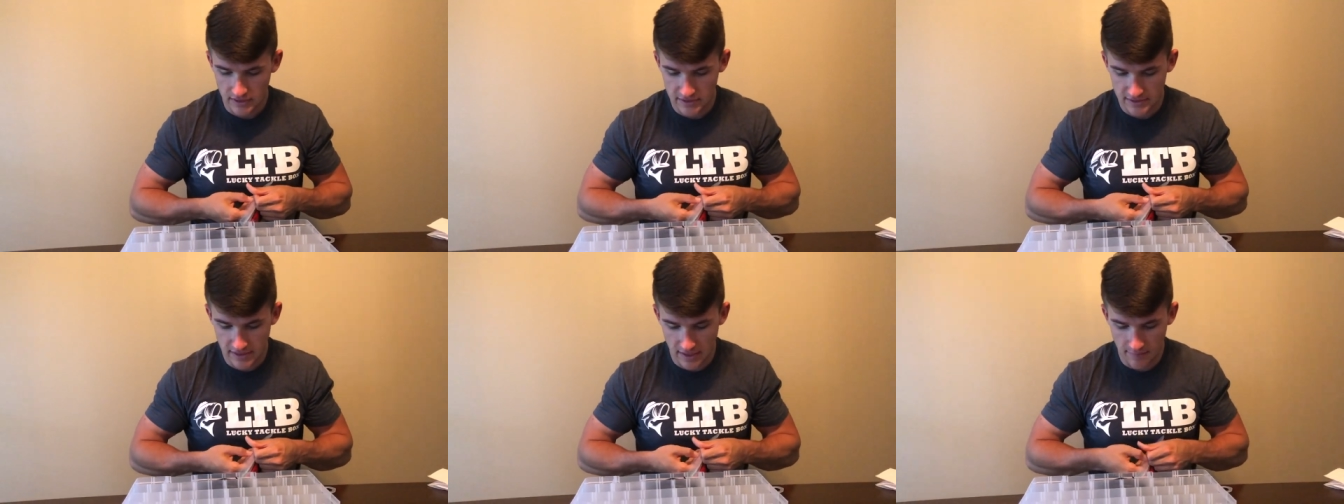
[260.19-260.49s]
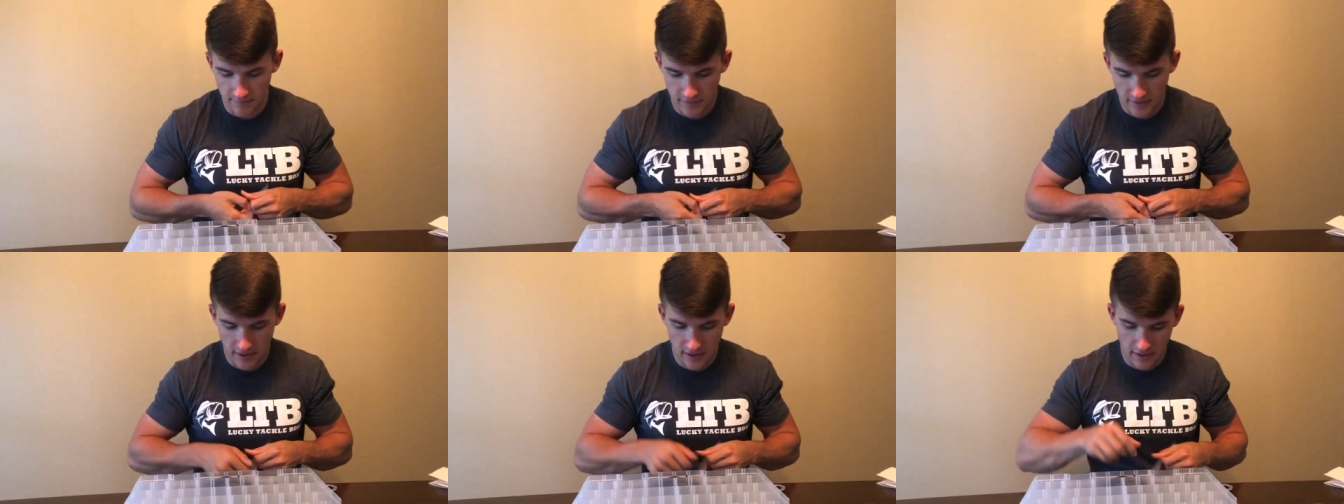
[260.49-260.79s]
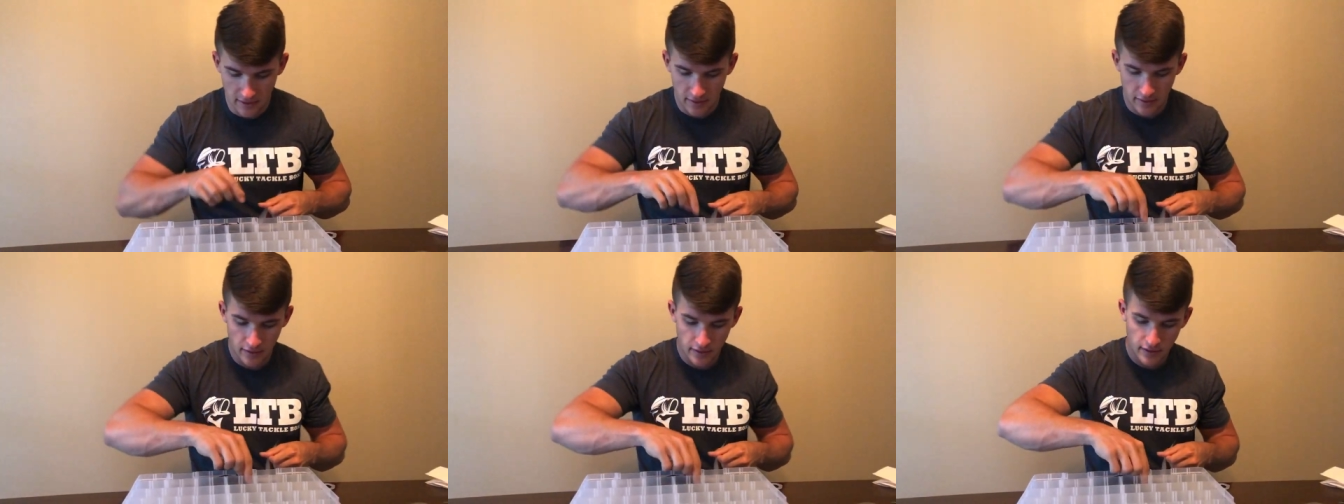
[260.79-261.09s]
Same
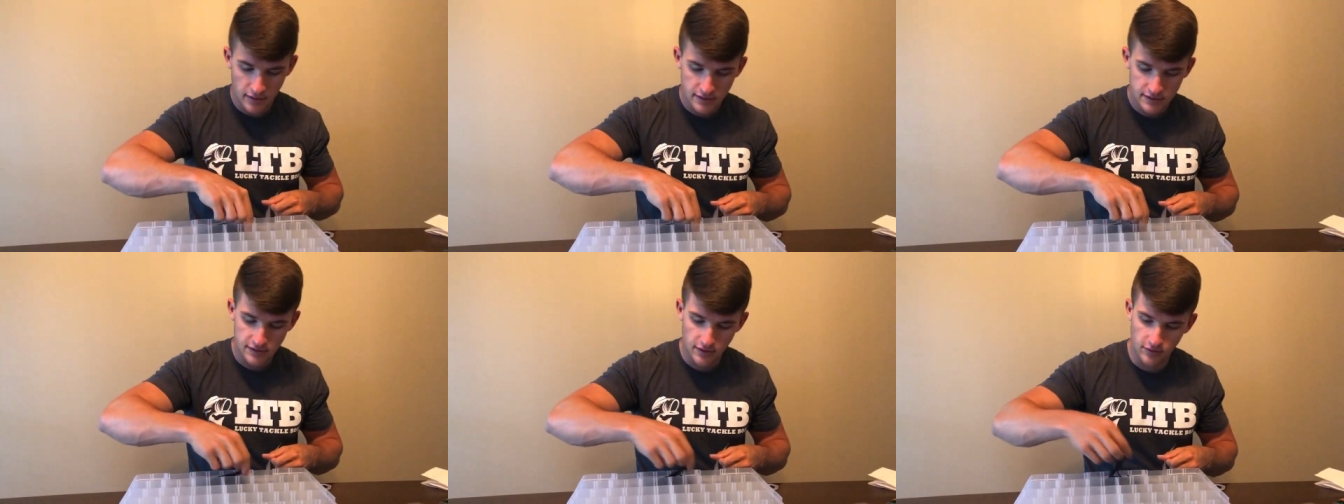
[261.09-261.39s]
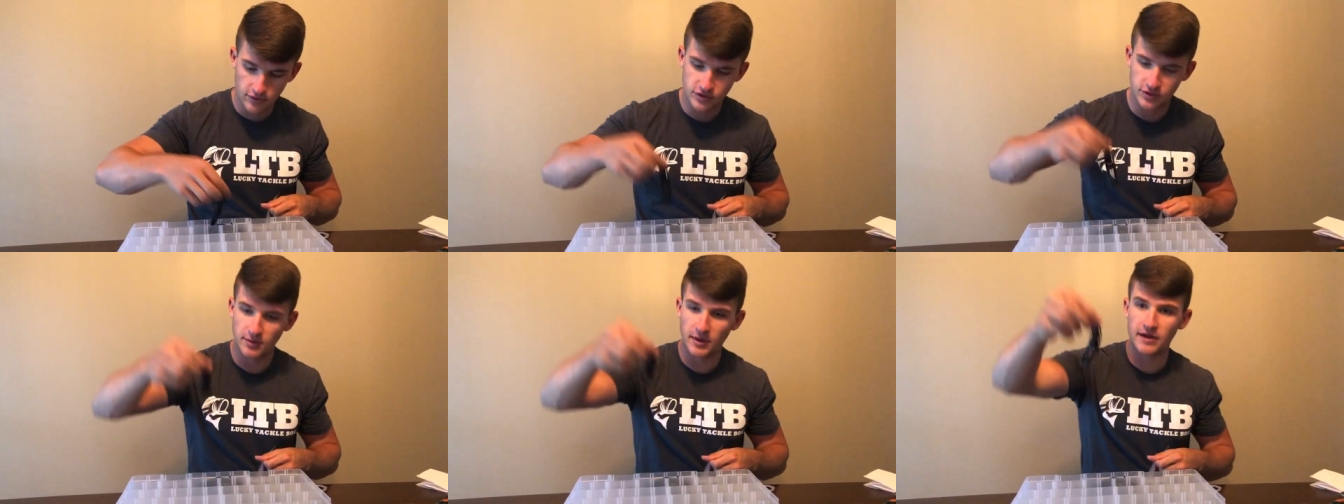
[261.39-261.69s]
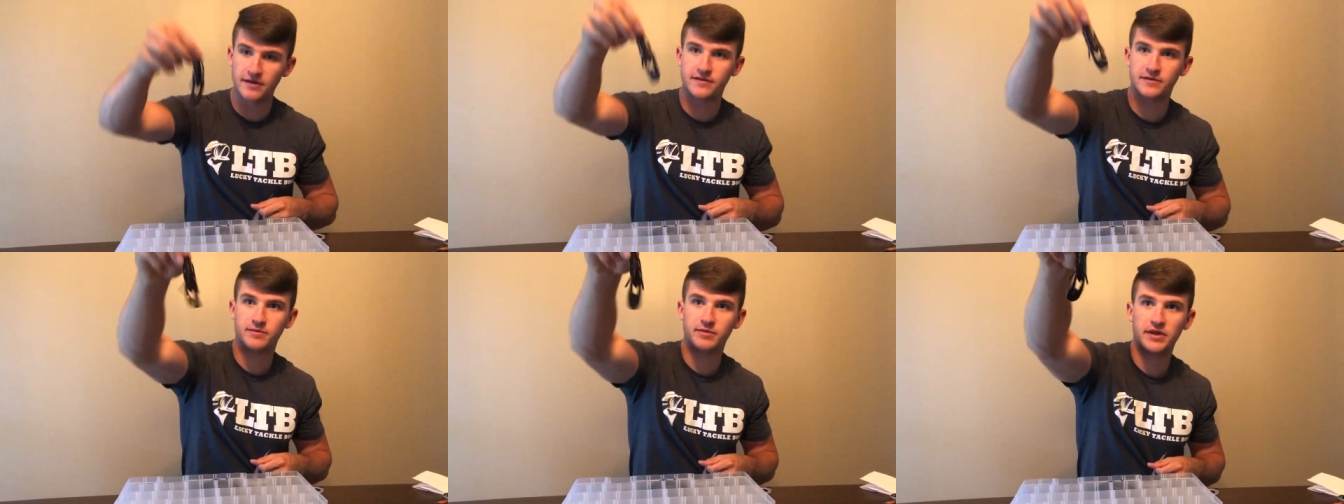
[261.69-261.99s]
thing. It's an
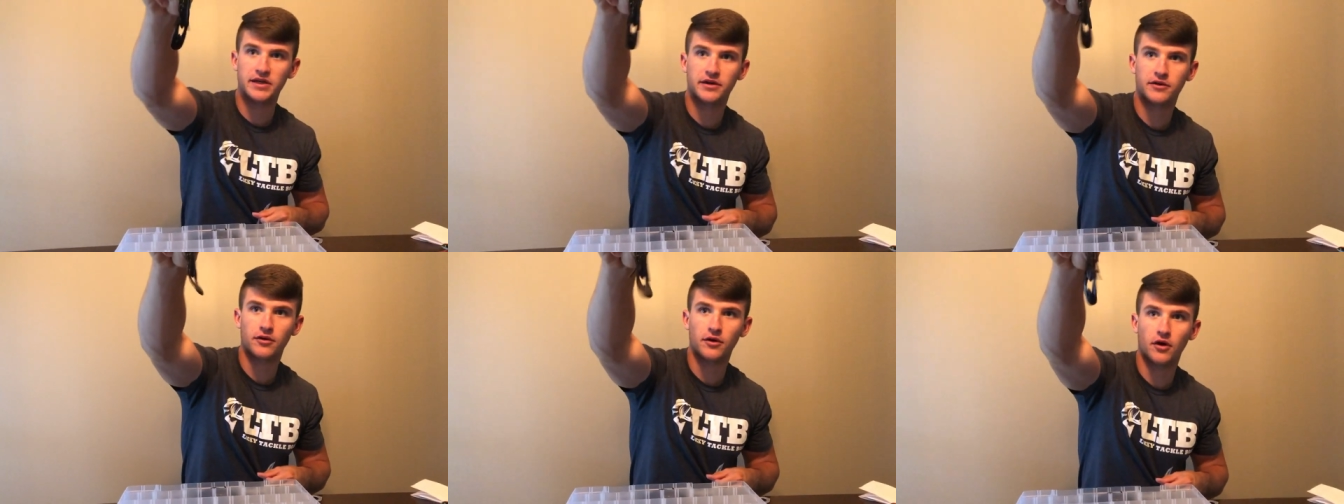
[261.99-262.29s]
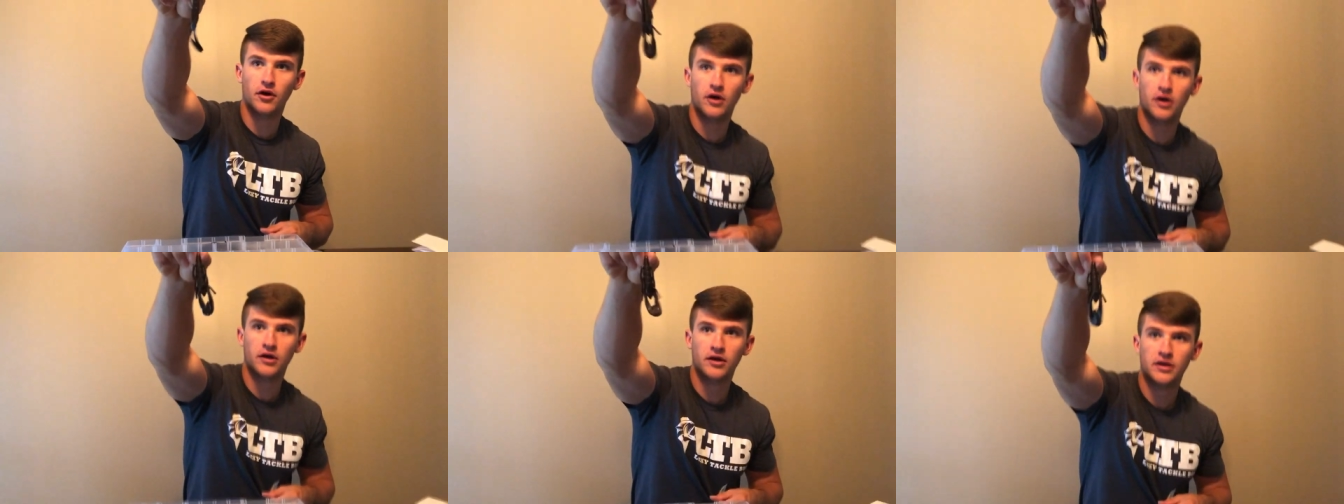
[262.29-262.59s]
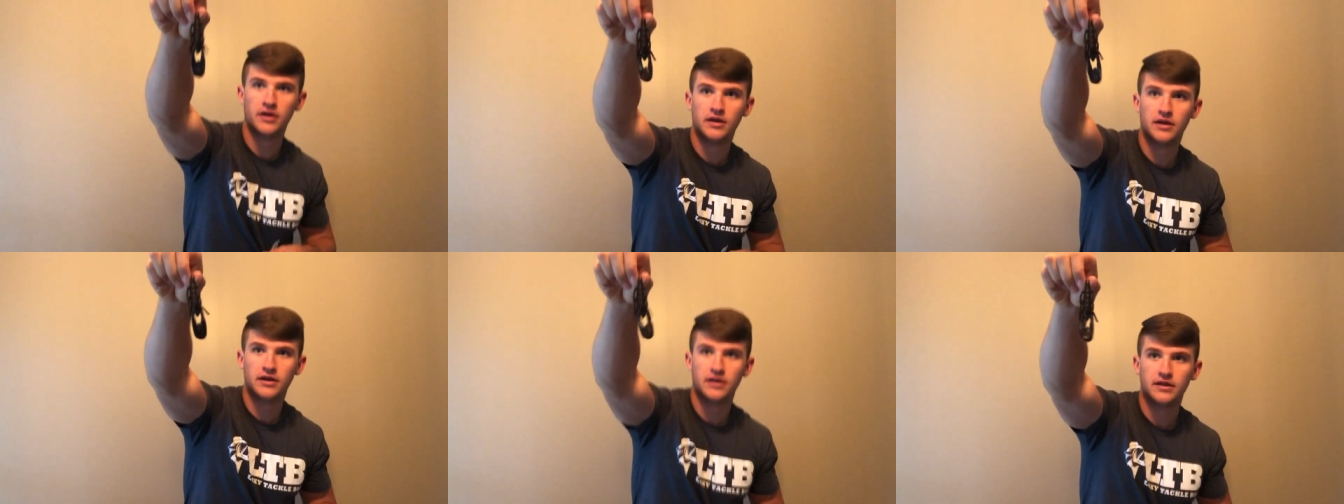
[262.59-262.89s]
ultra speed
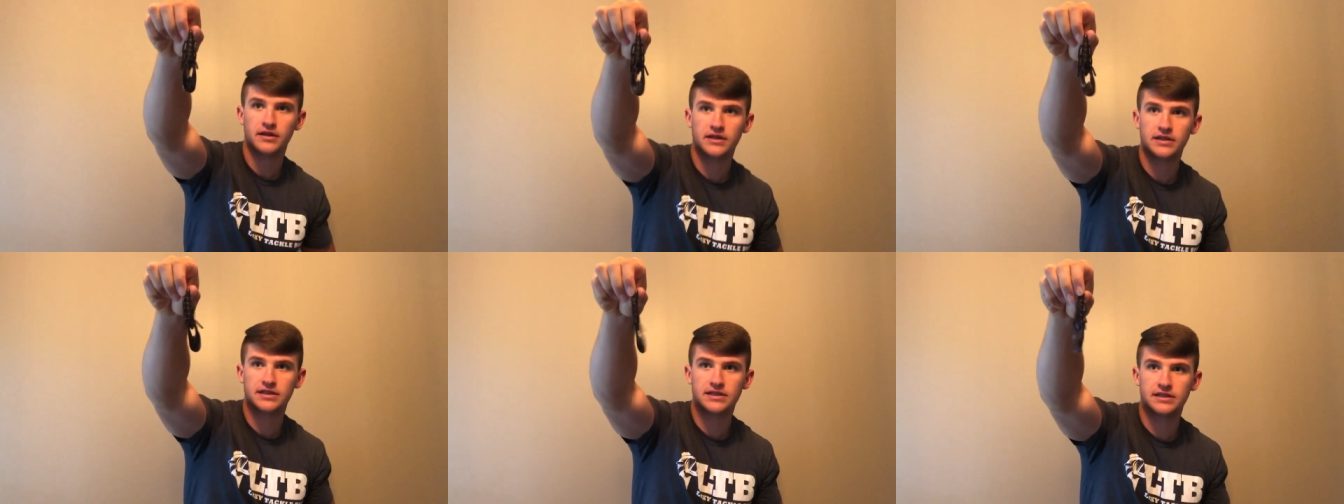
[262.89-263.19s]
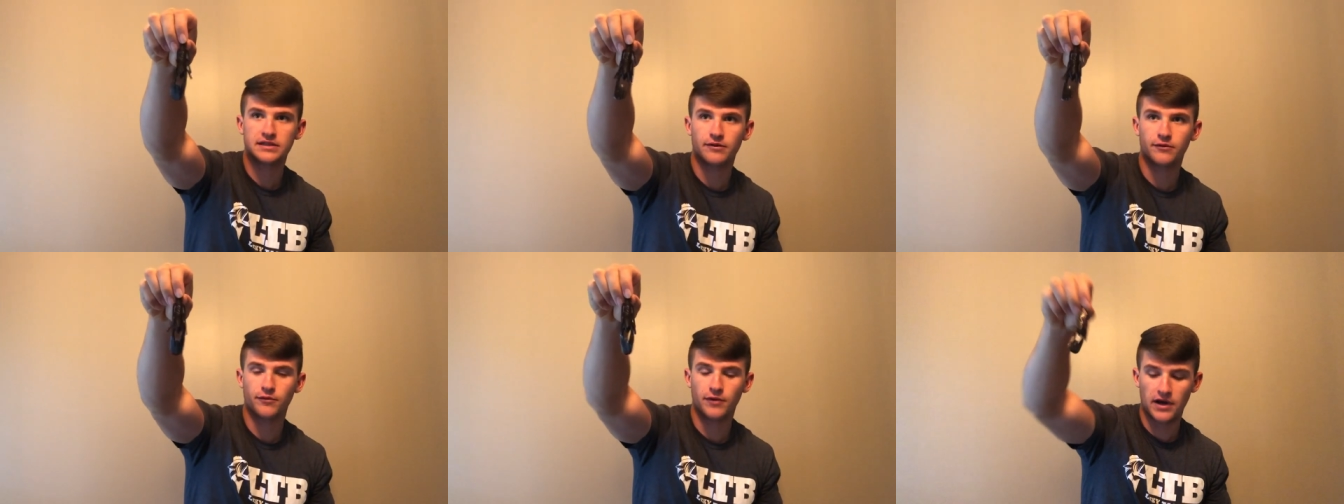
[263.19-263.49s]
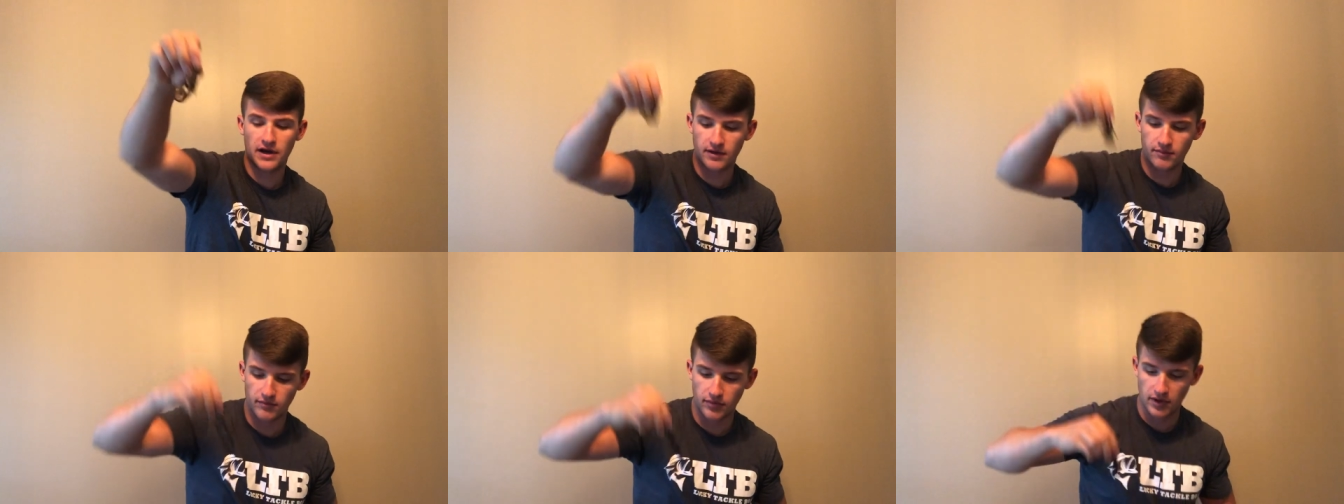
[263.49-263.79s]
crawl. This is a
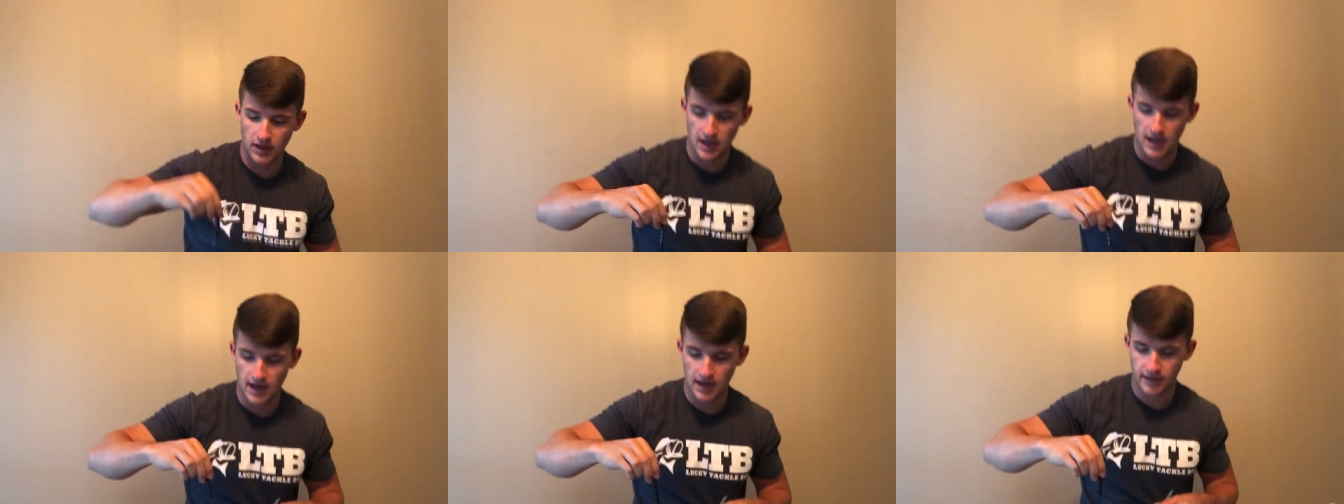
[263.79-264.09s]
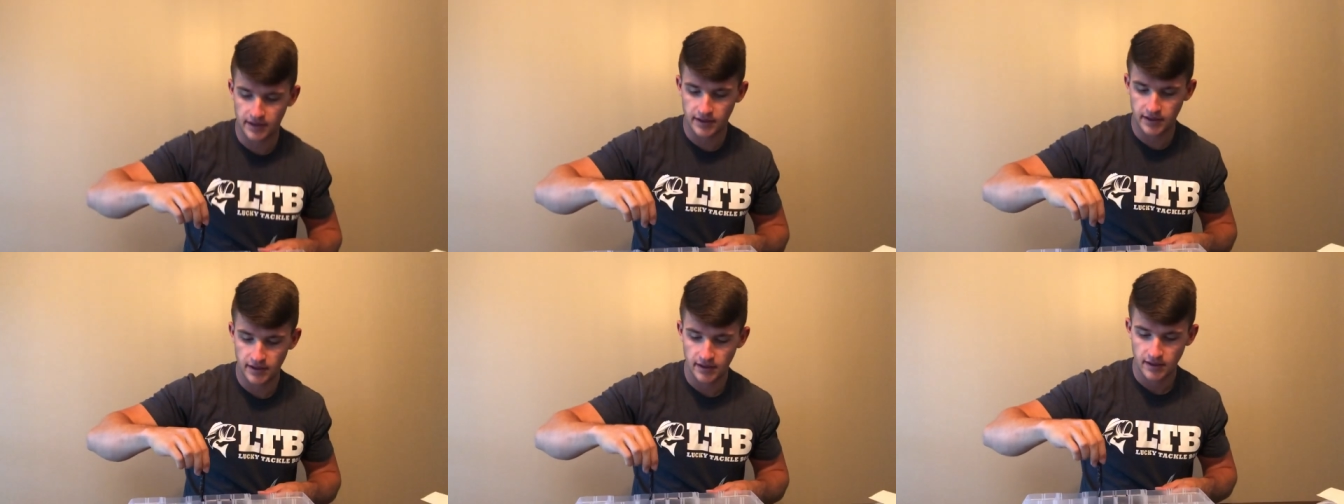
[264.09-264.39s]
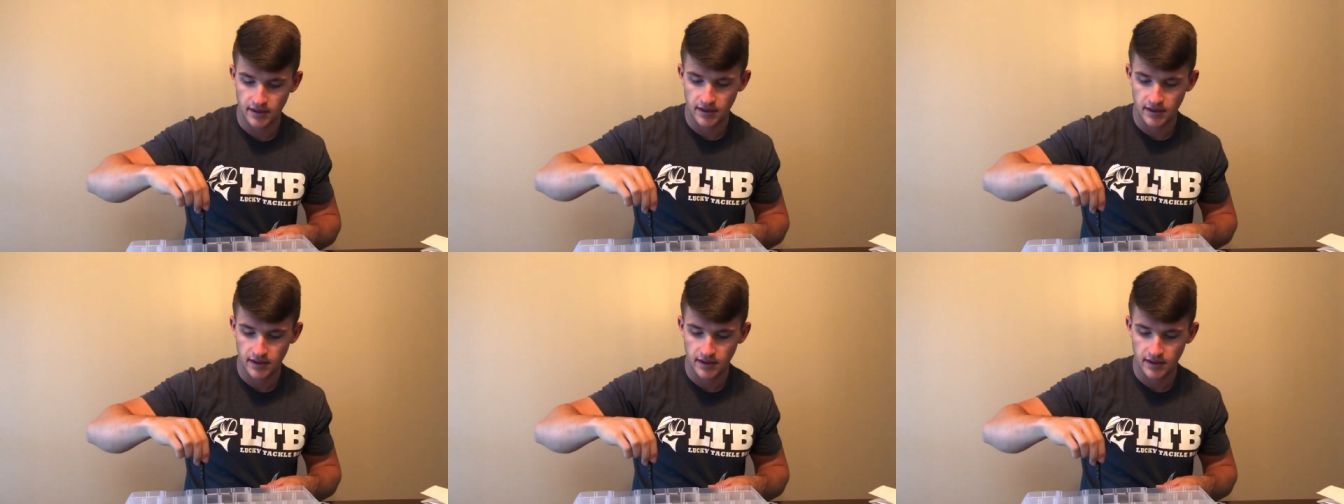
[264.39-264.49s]
red and black